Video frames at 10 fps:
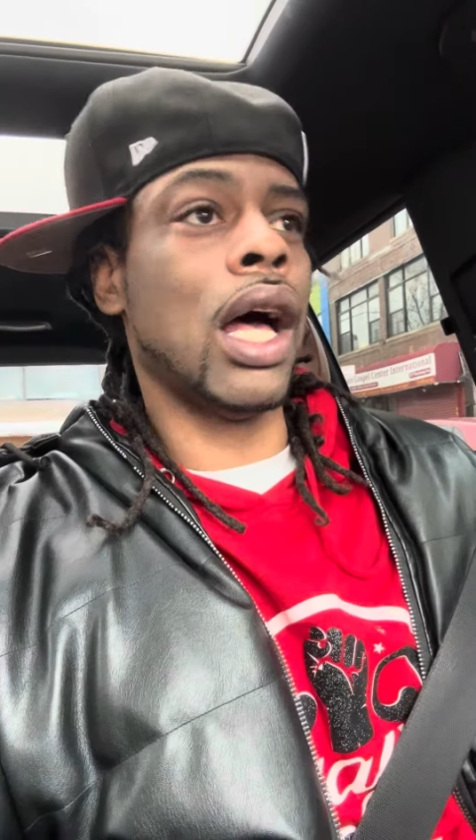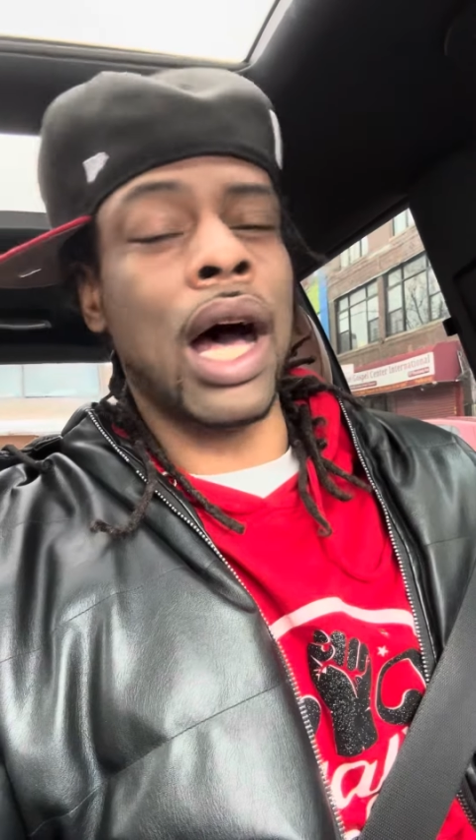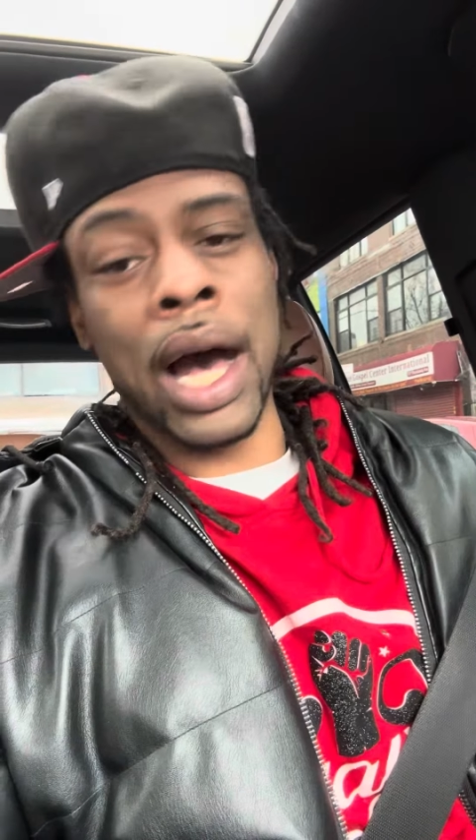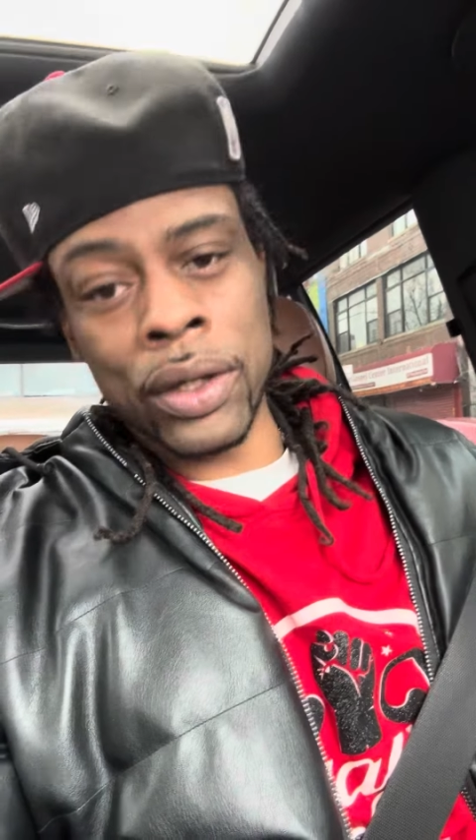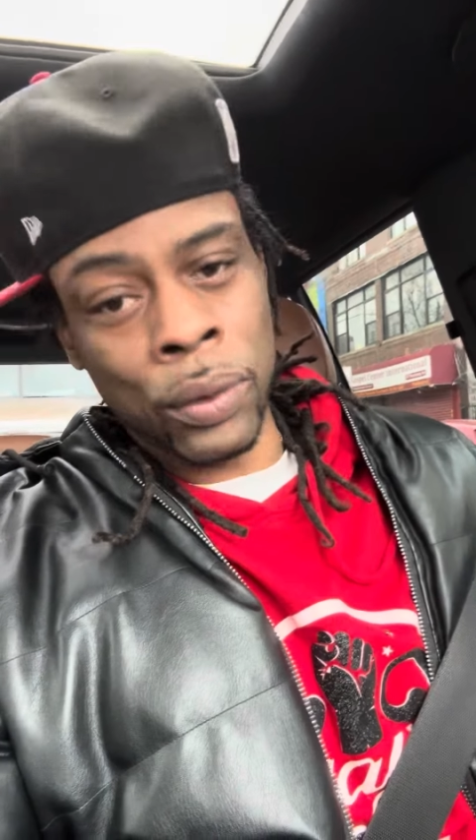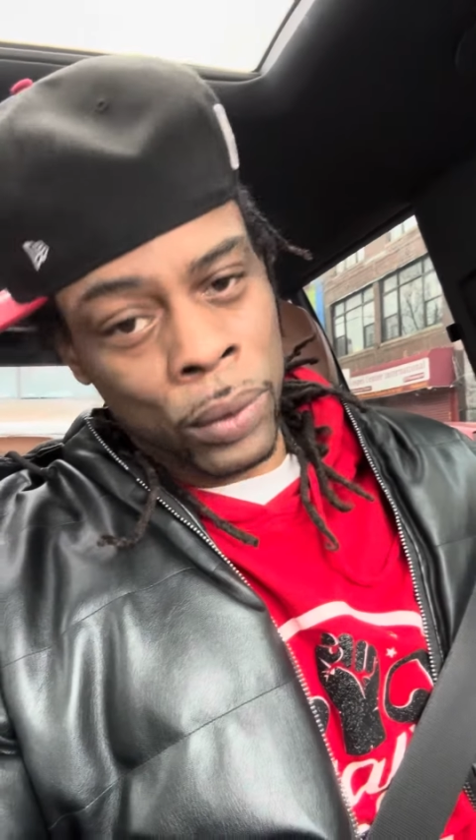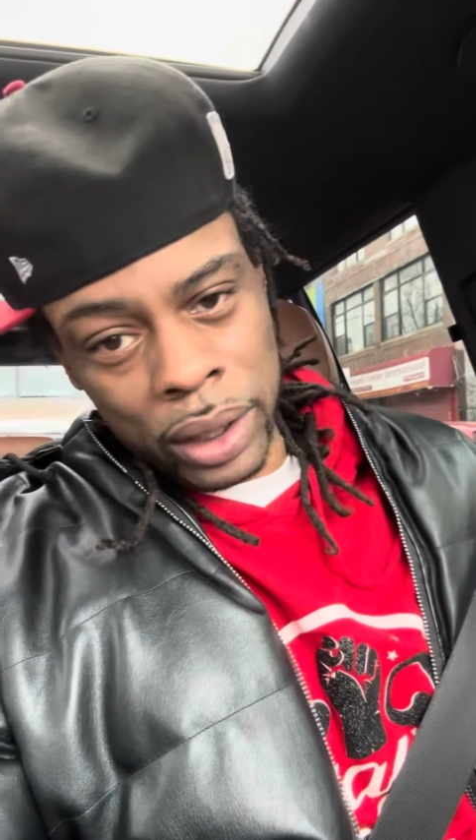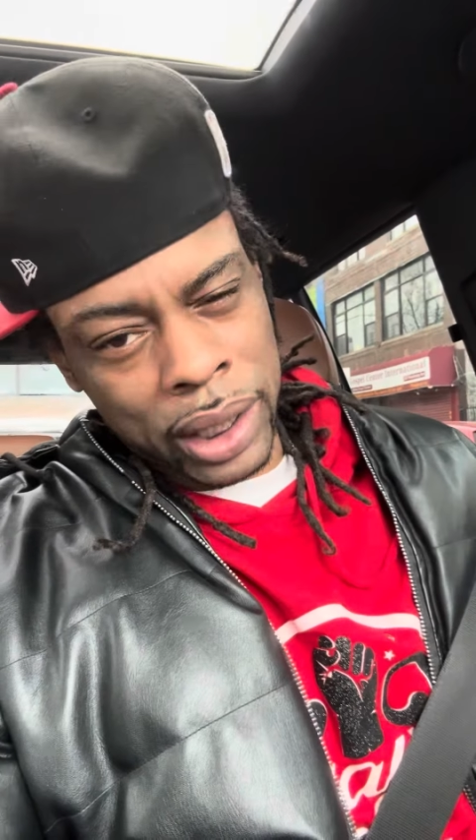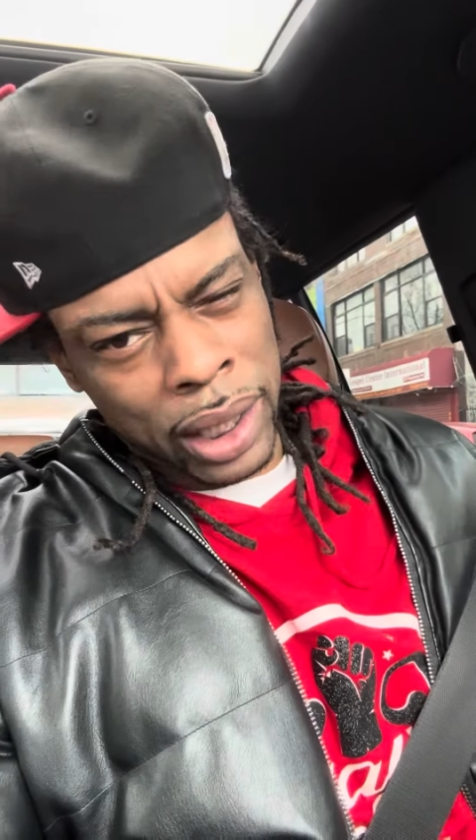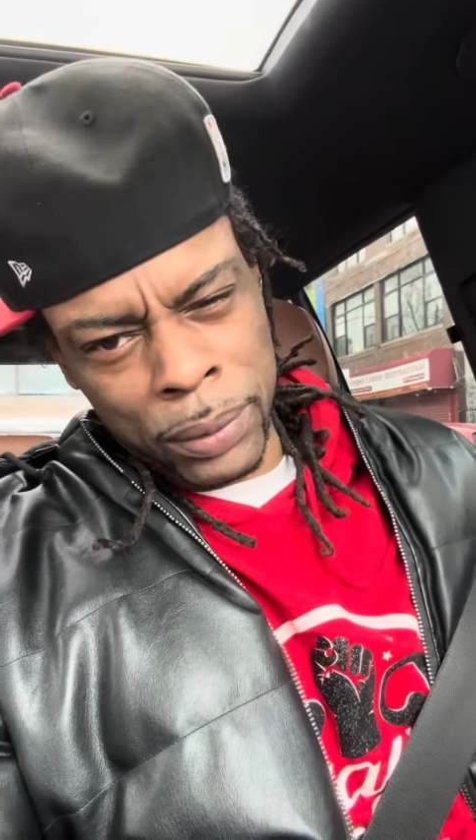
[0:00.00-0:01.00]
I don't want to
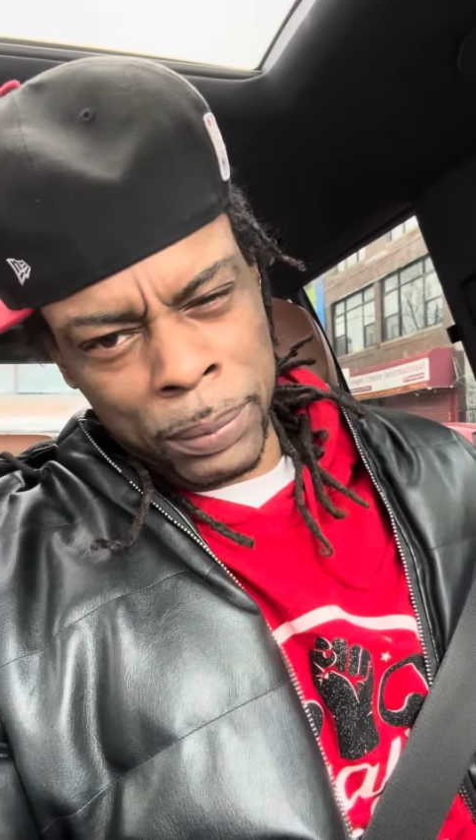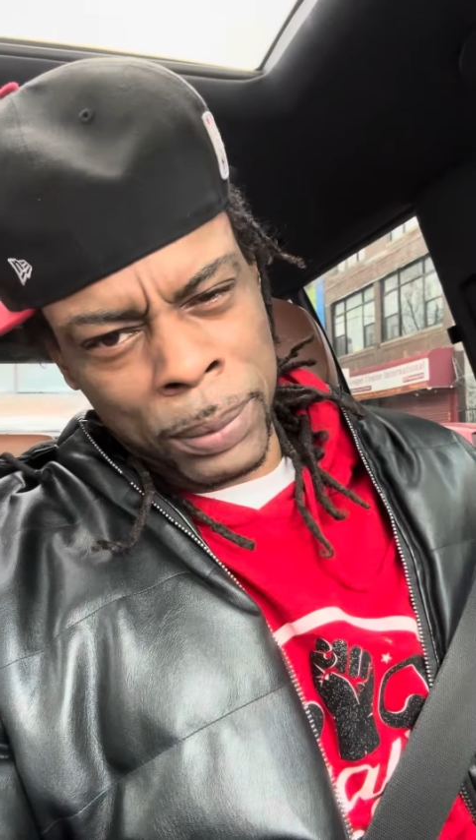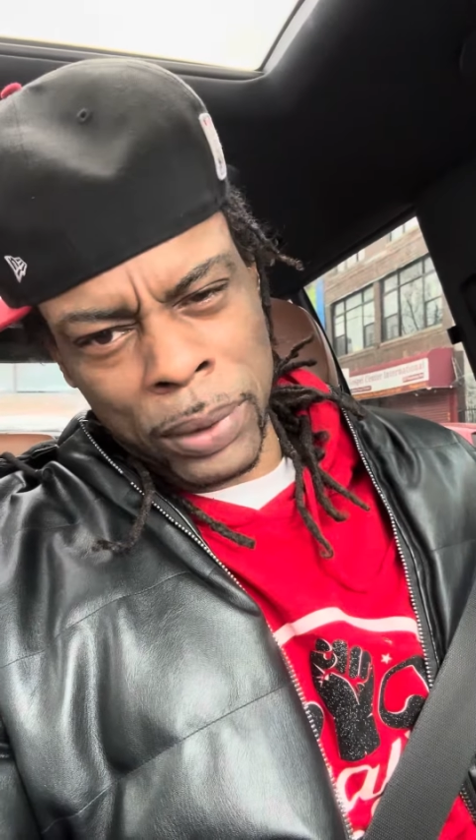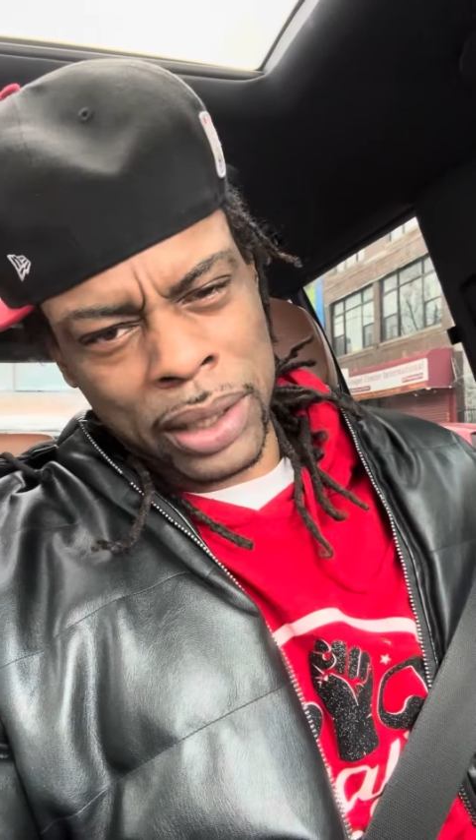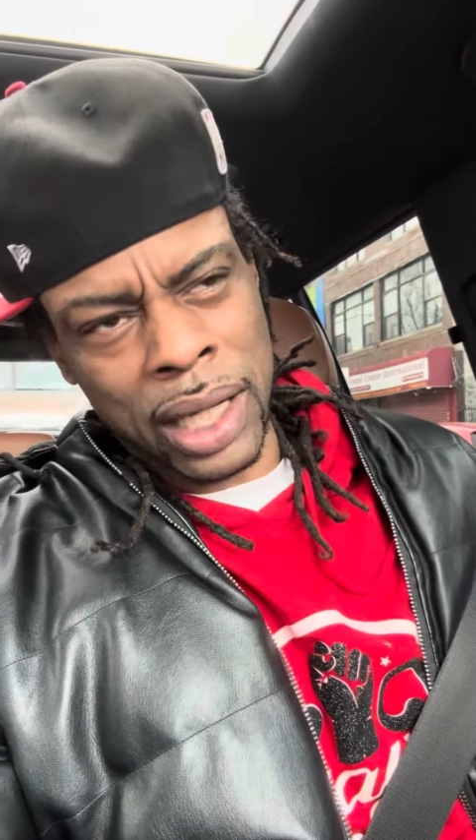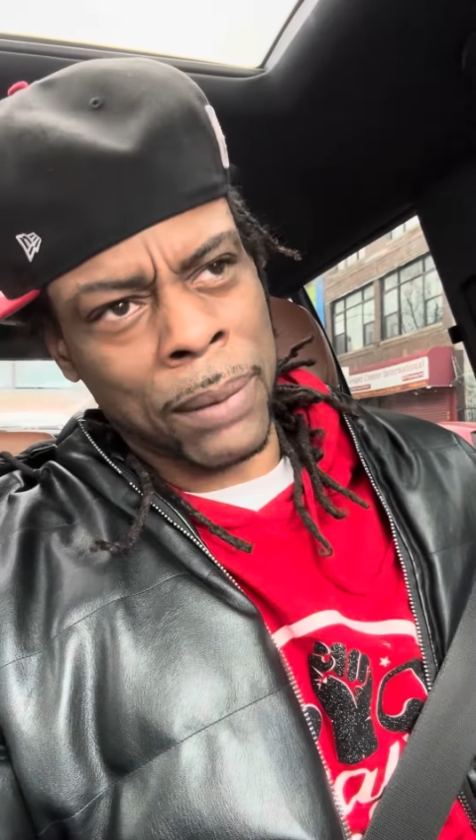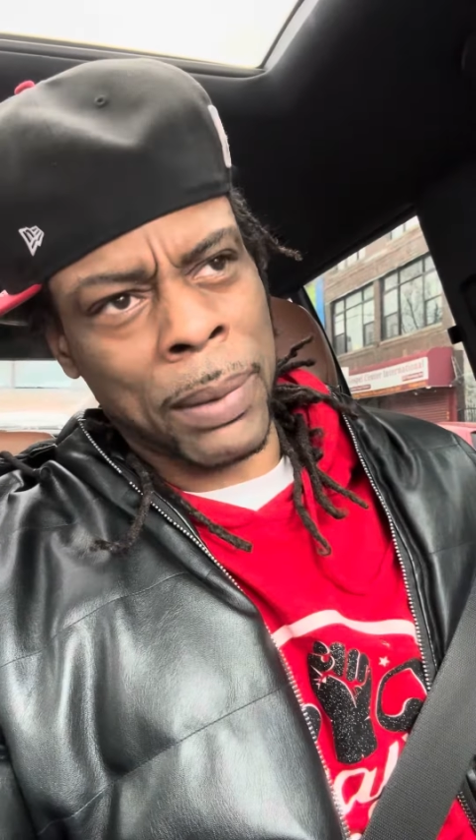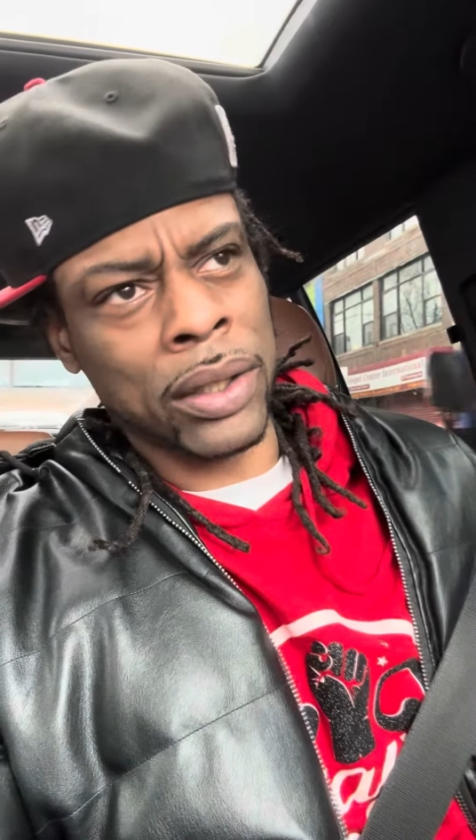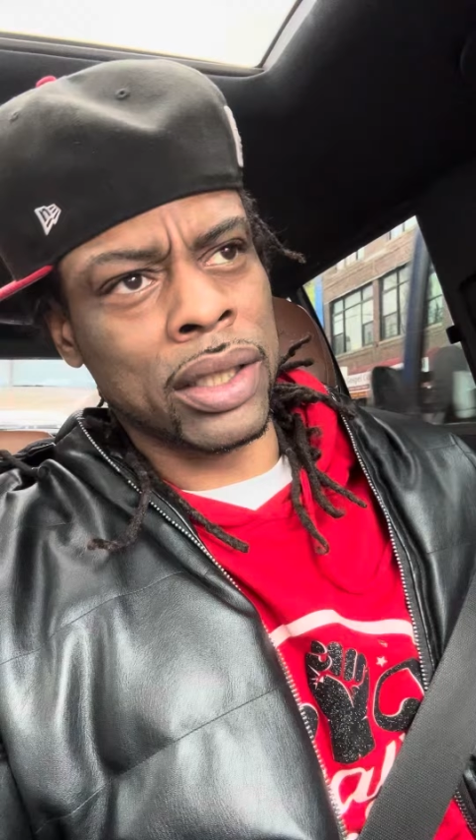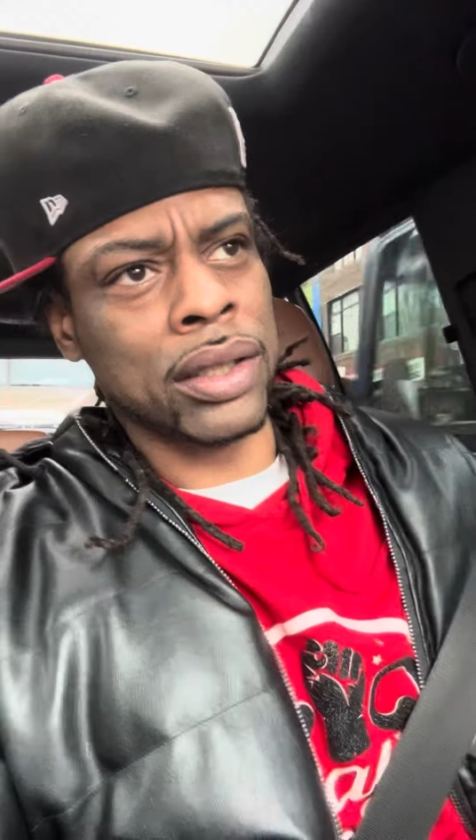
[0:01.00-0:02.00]
connect with people that's not
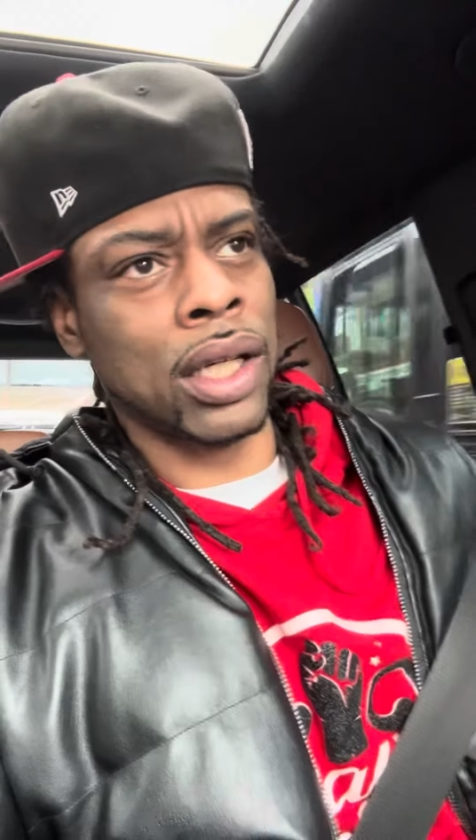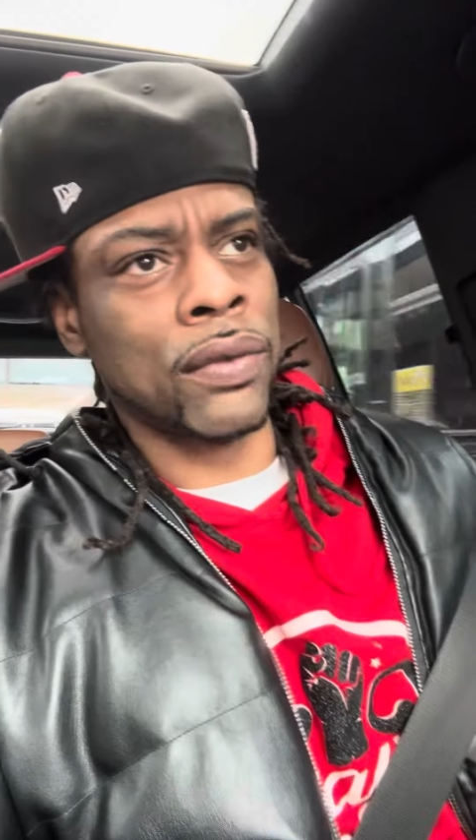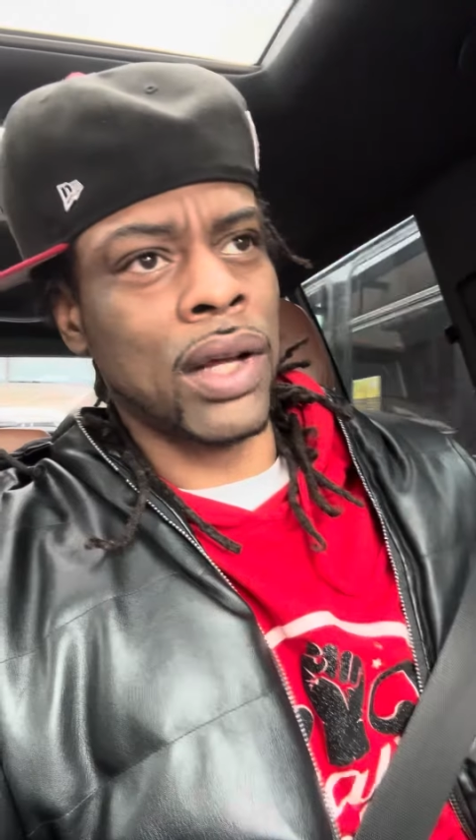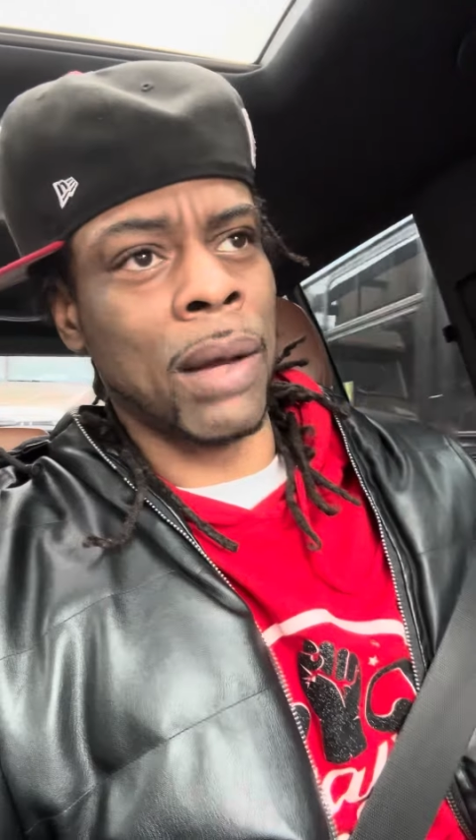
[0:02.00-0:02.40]
about this stuff.